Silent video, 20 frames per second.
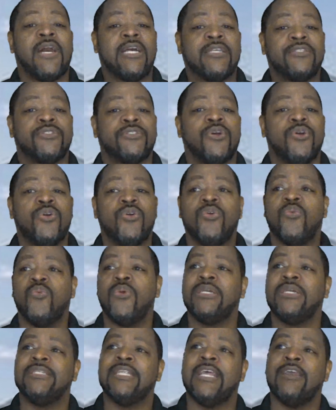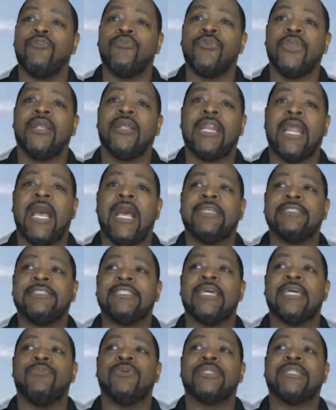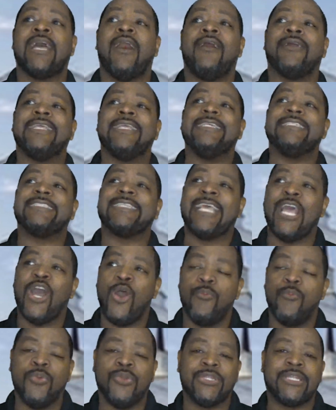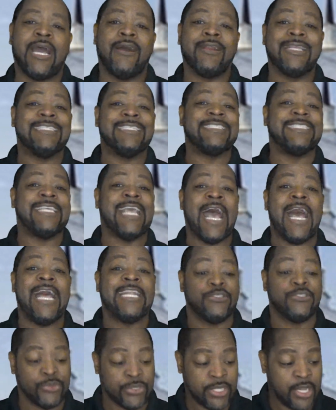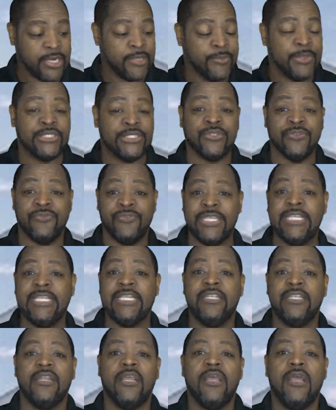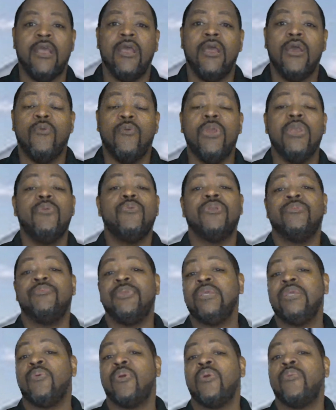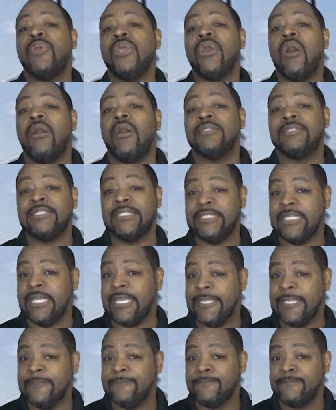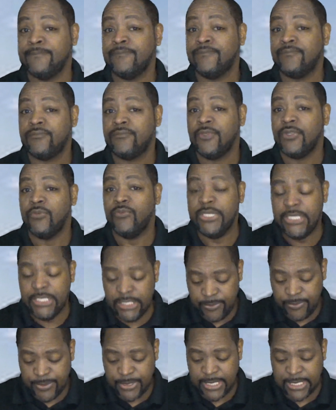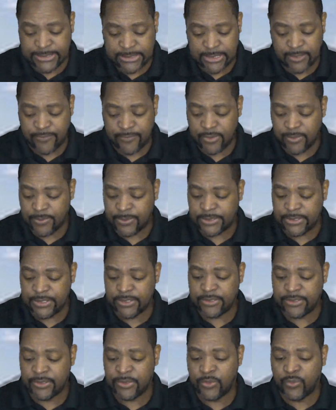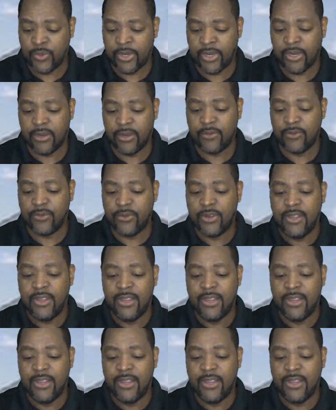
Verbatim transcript: our soul, one that realizes that without His help, without His guidance, without Him intervening, we wouldn't be where we are today. We need to put ourselves in a position to where